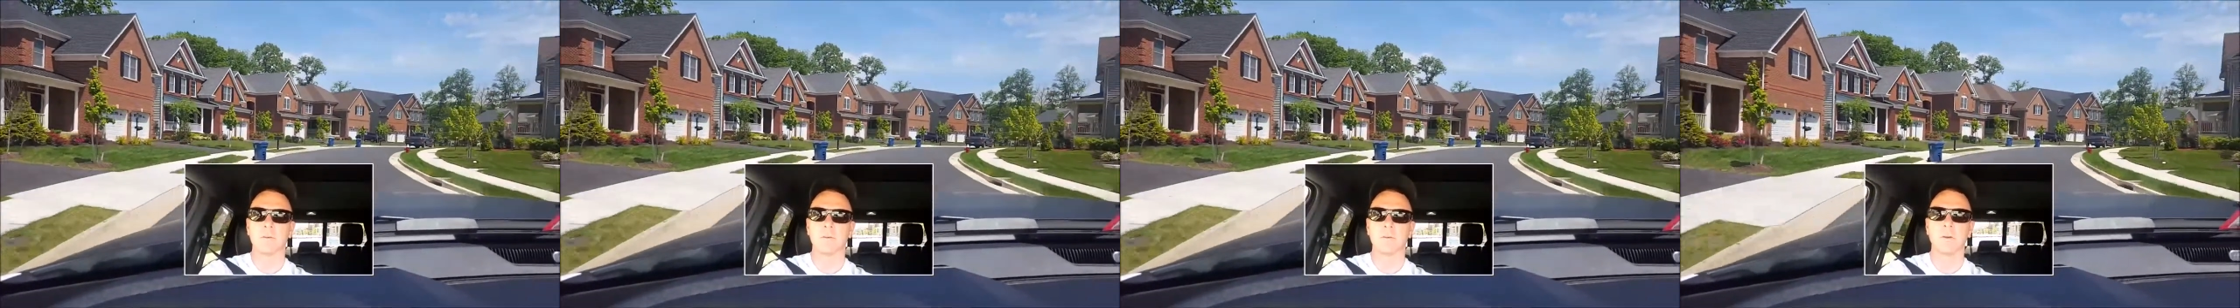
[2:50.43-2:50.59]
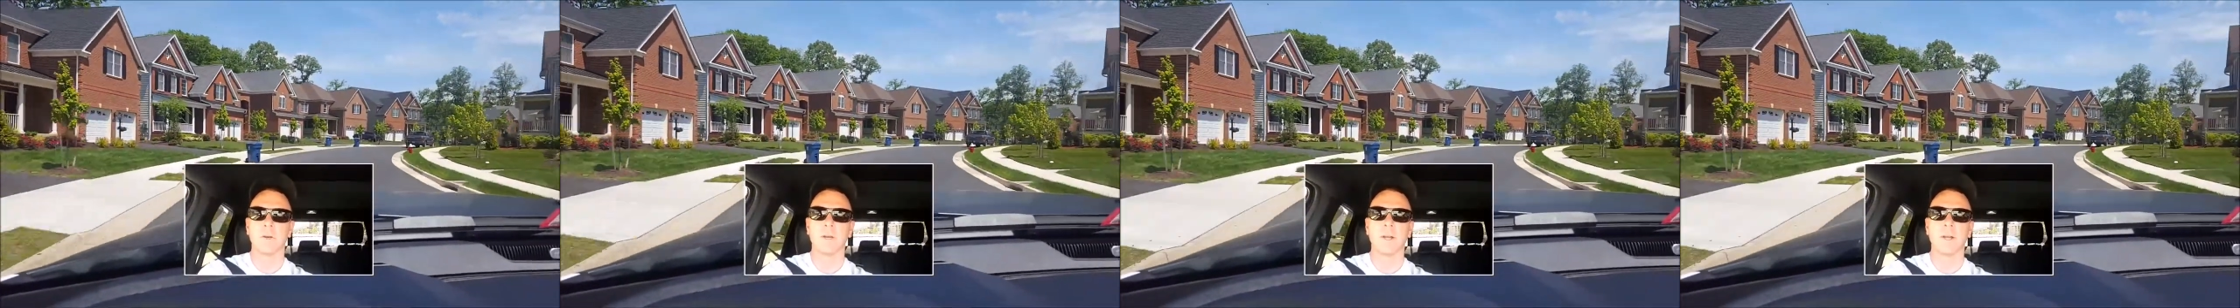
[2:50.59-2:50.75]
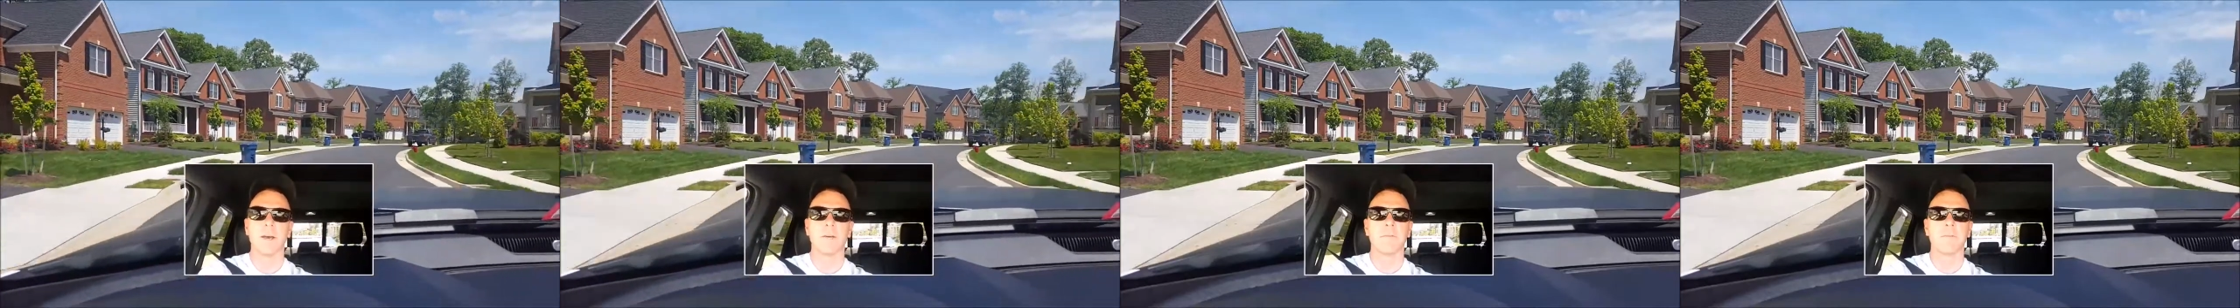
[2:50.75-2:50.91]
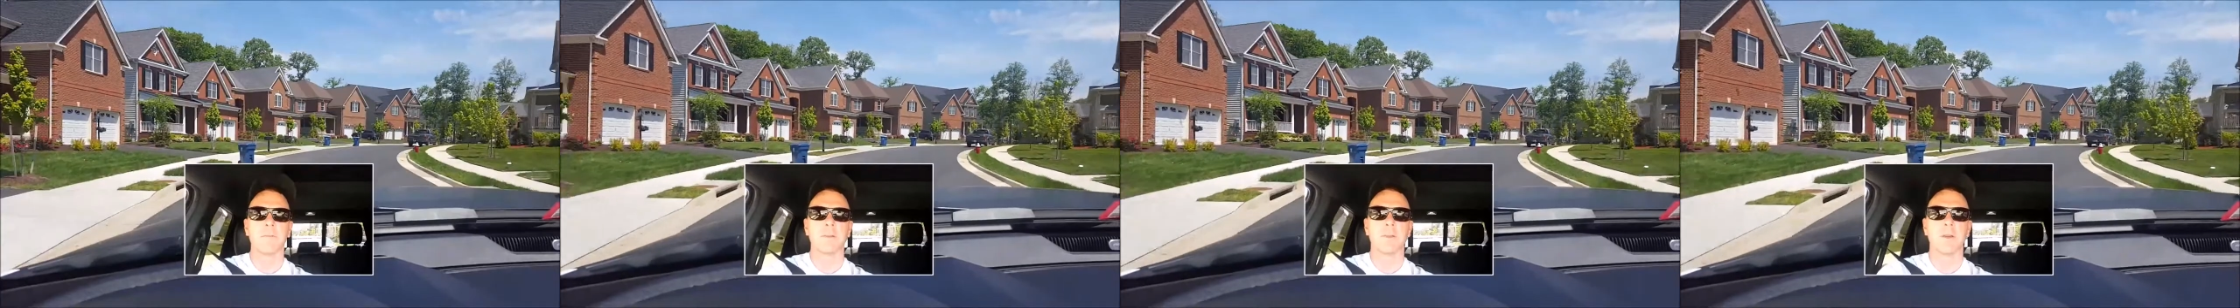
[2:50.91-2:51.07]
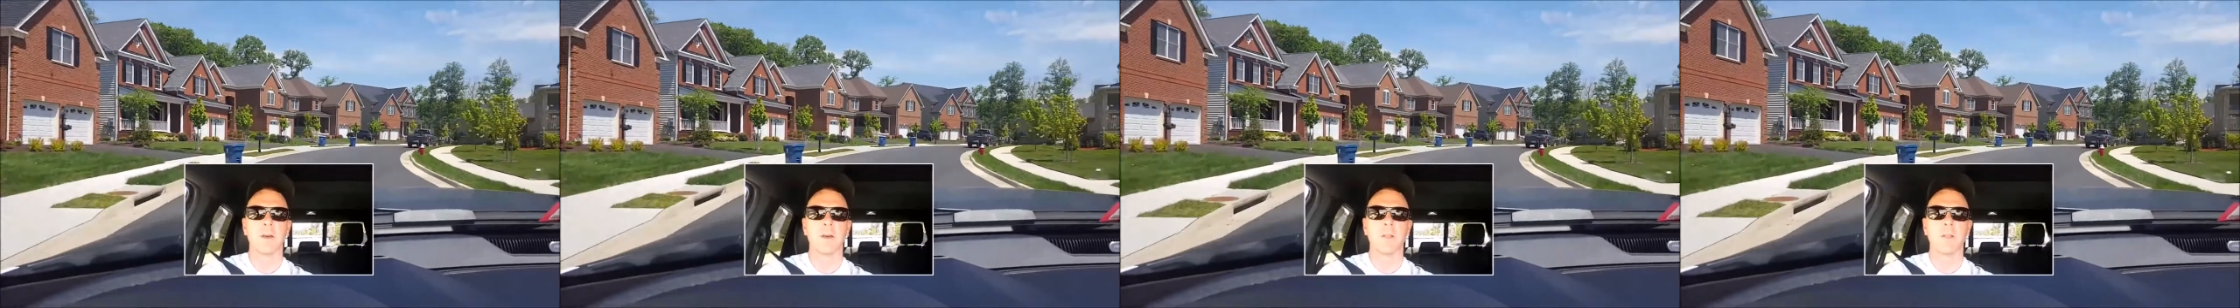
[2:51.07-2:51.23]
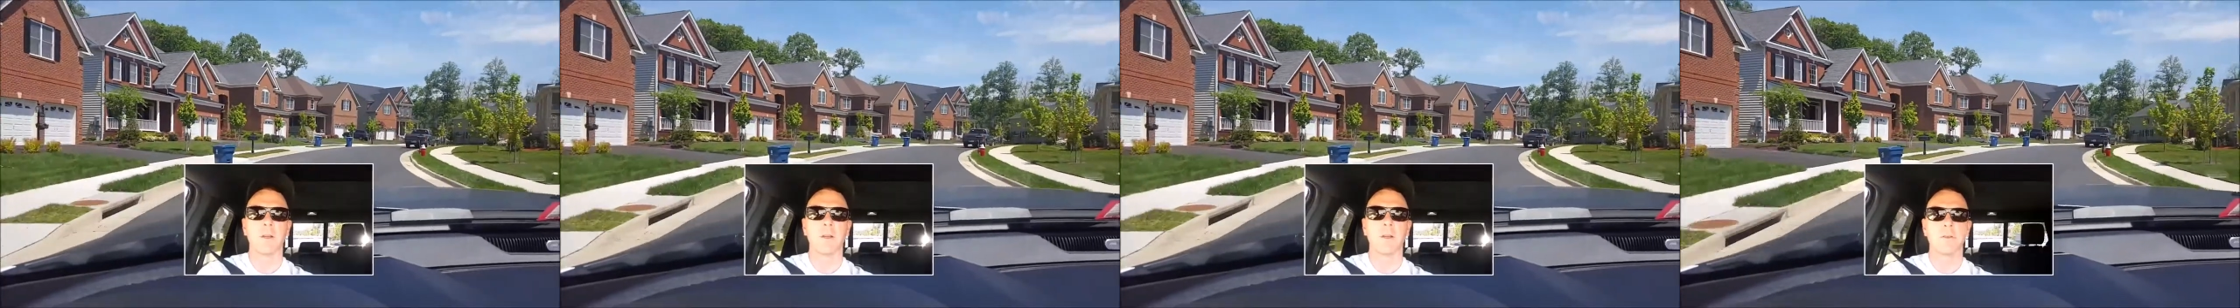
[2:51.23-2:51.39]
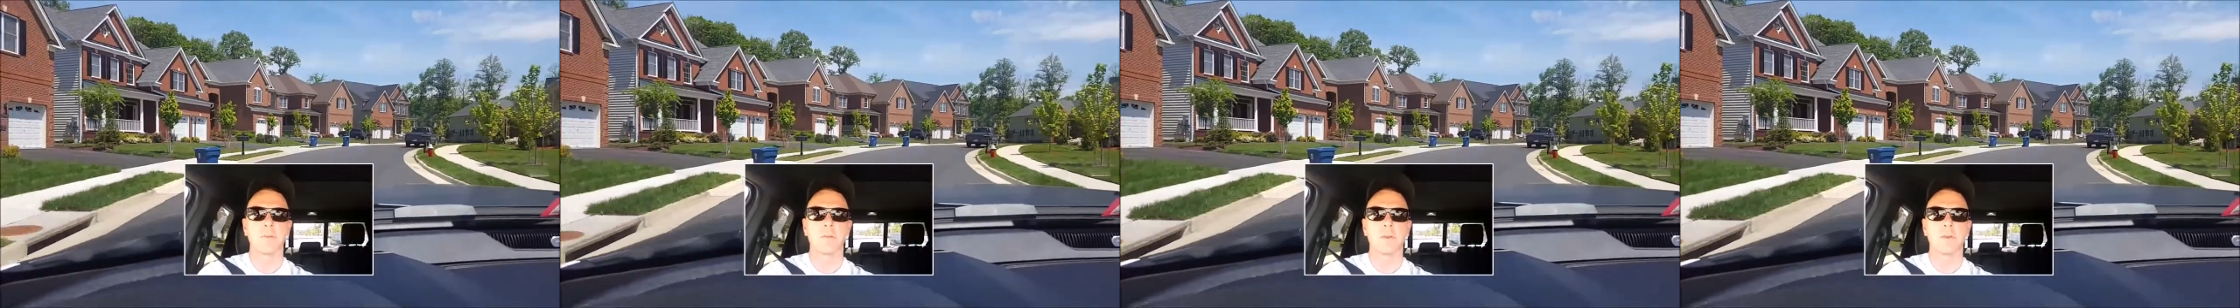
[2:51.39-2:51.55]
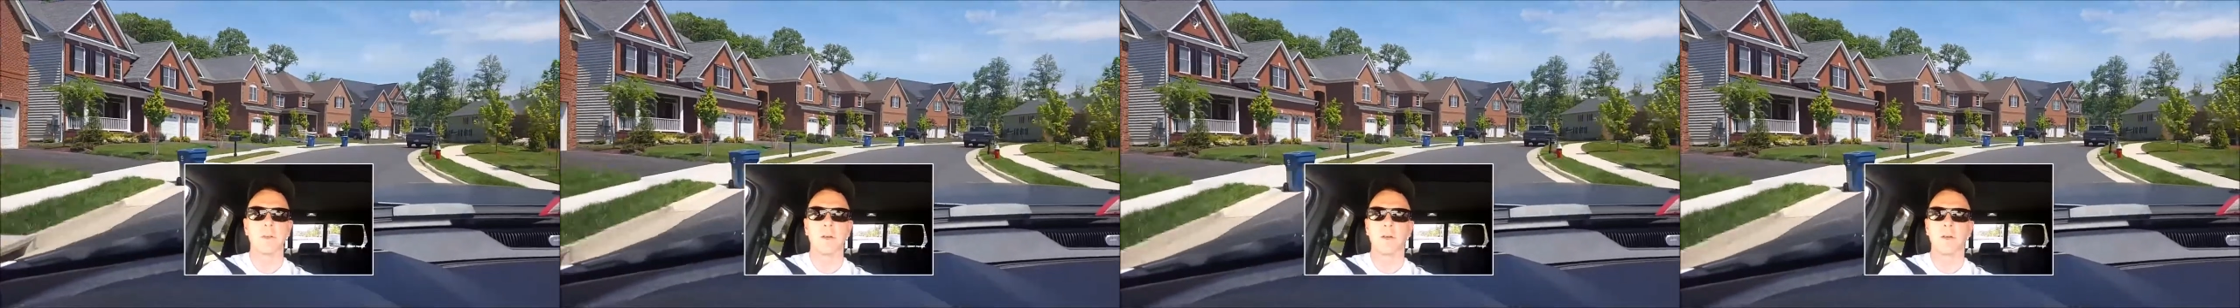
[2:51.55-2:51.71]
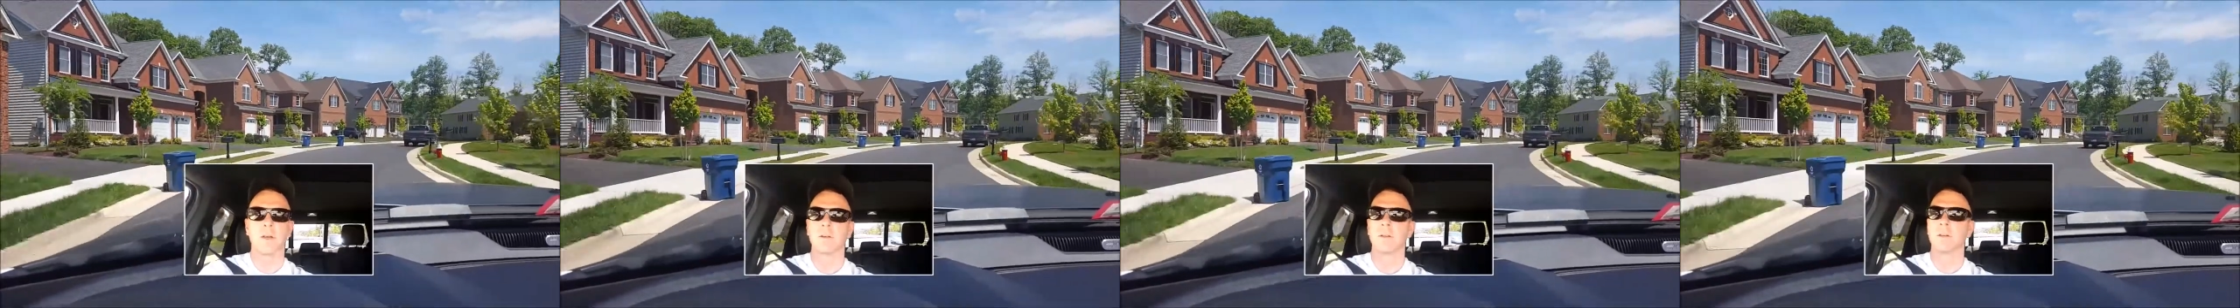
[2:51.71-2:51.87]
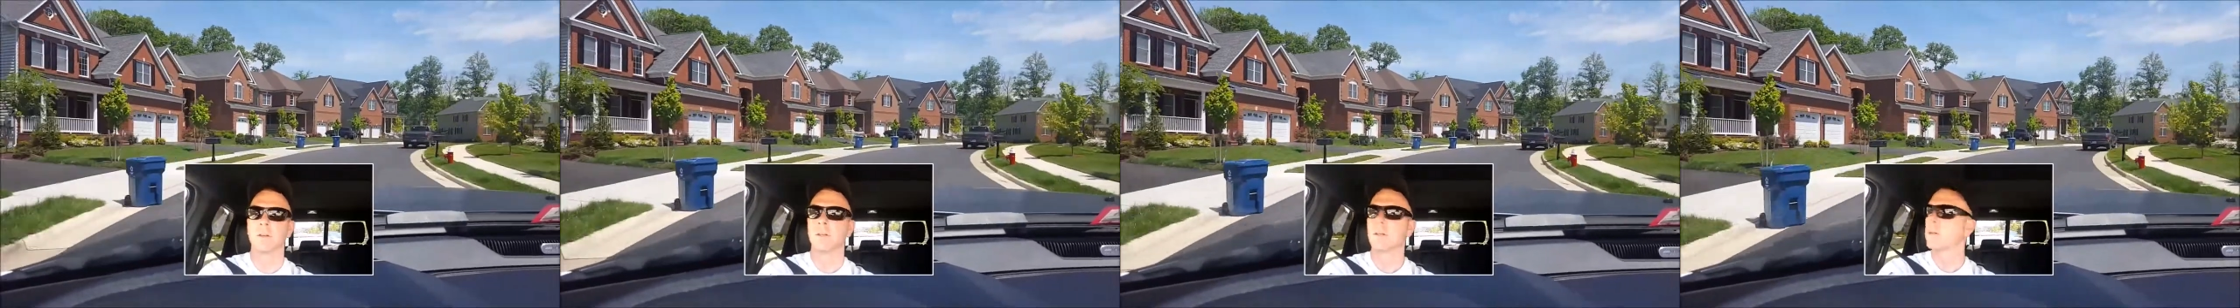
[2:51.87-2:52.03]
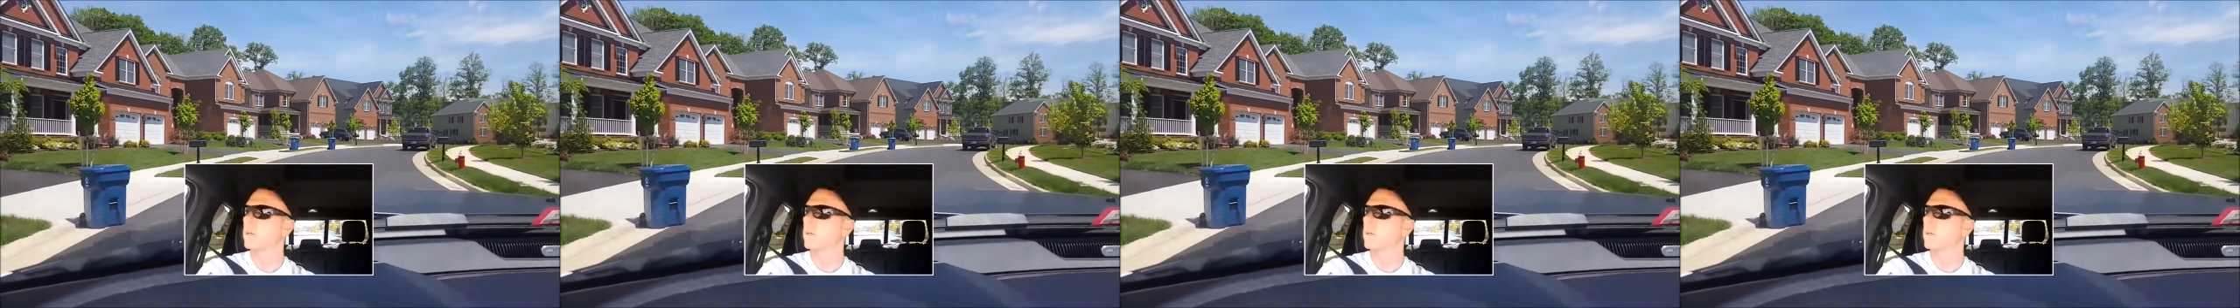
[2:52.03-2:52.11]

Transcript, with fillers: one after the other after the other